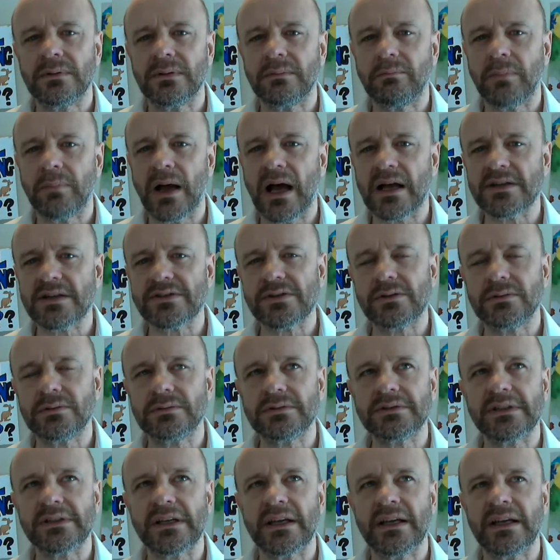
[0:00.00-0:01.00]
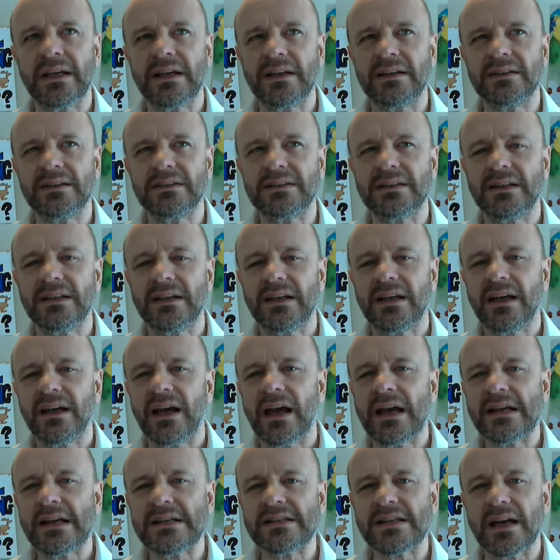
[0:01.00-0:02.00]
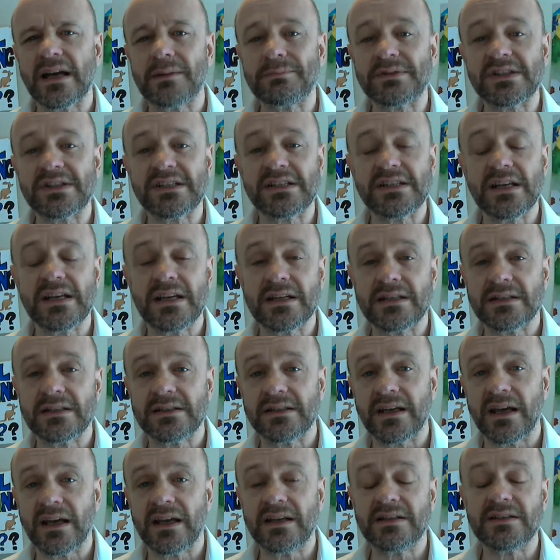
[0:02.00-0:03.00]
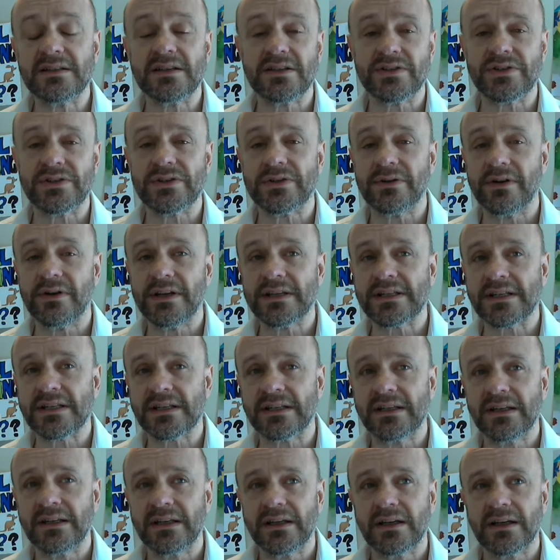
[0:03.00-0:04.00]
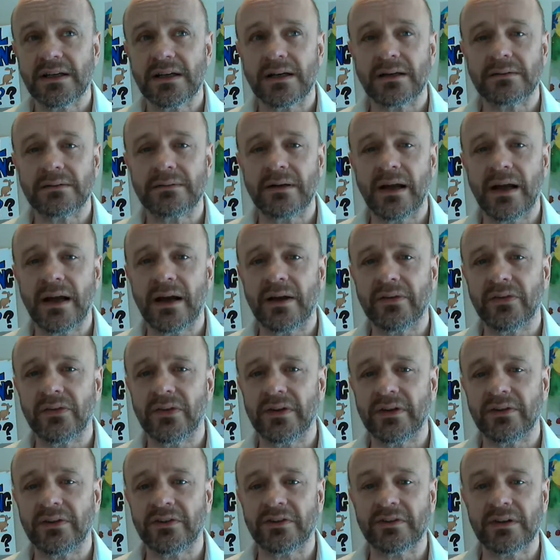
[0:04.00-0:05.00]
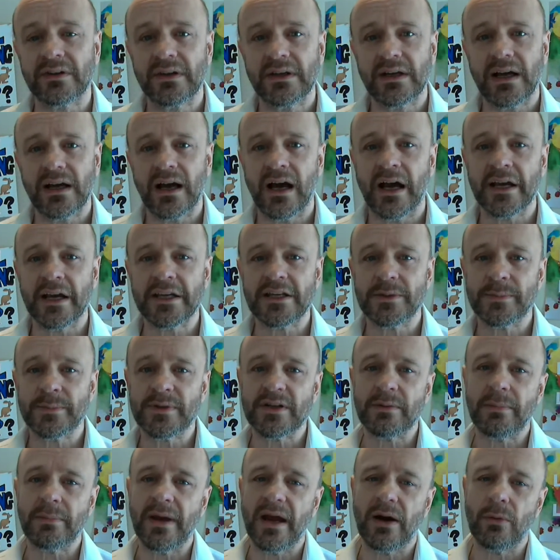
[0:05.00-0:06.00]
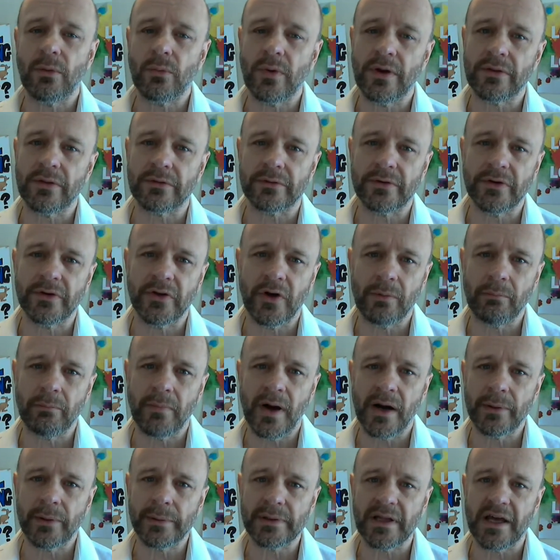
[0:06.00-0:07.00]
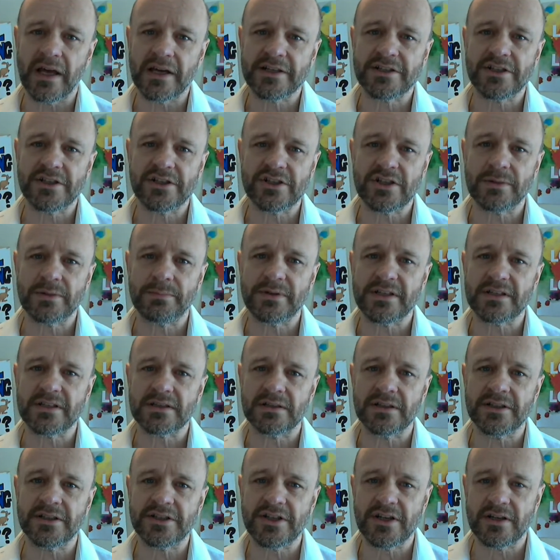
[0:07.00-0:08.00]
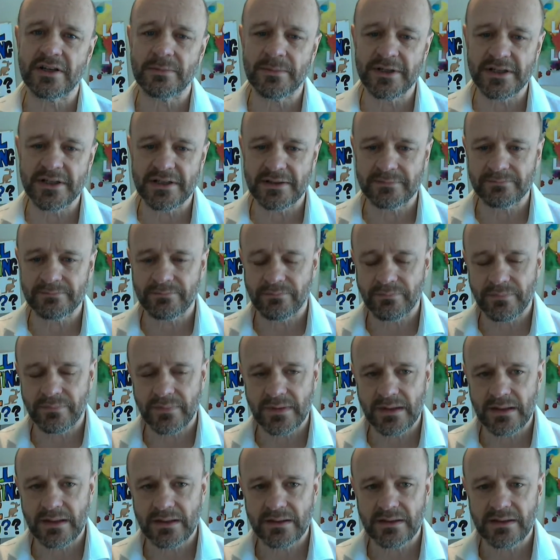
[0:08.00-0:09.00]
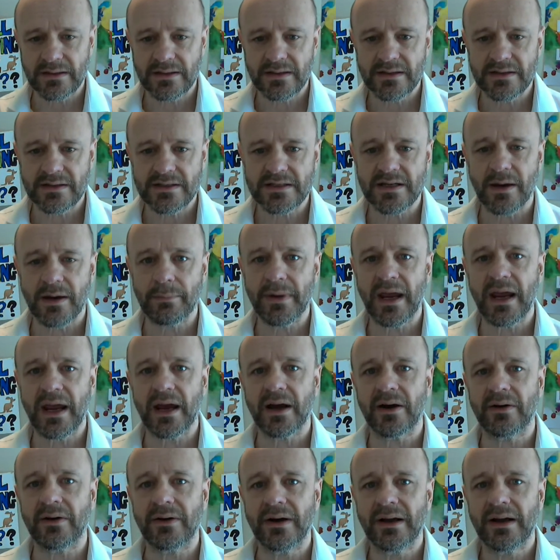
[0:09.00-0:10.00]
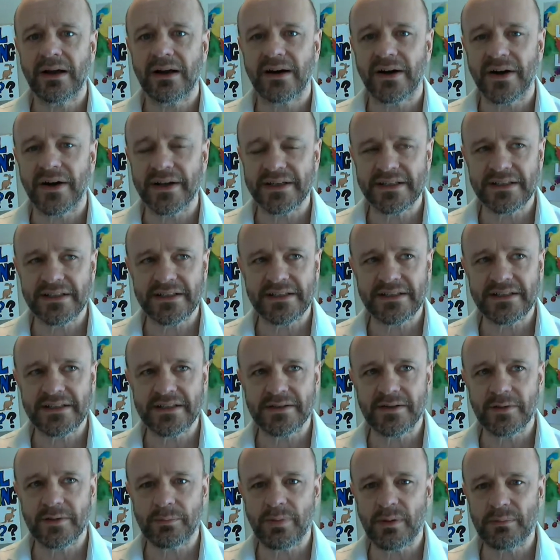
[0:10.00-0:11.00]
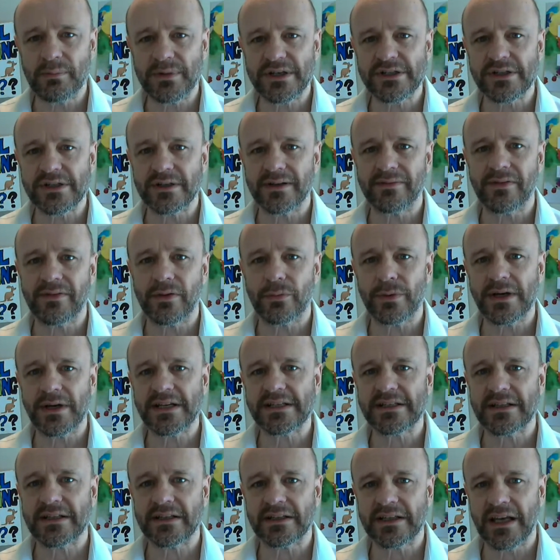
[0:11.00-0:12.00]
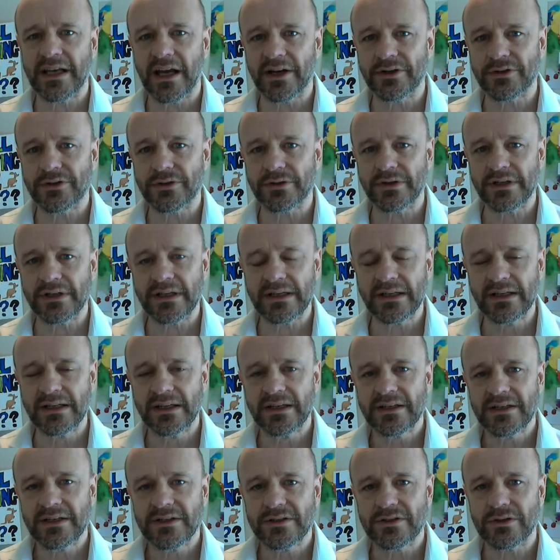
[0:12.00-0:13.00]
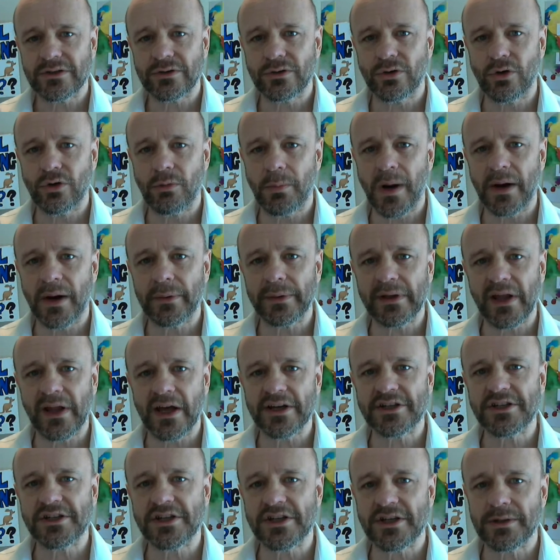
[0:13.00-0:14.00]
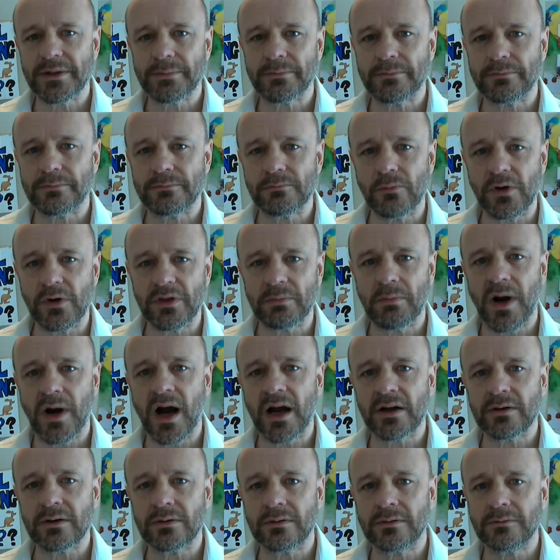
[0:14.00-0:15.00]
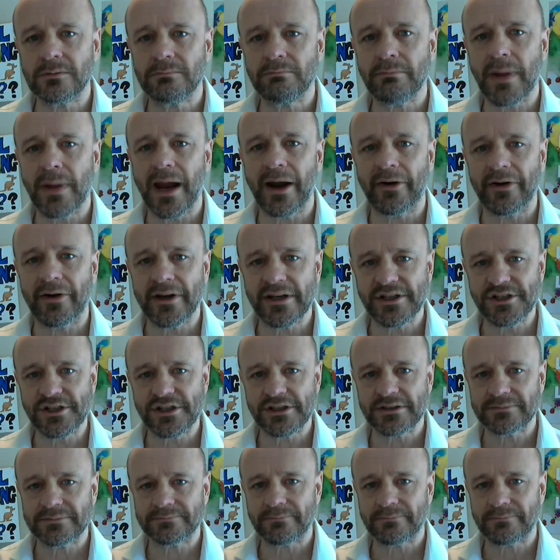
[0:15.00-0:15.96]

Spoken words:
puzzled and upset and distressed around this argument about whether or not my relationship is legitimate. Somehow I need the permission of the rest of the country to call my relationship with Michael marriage.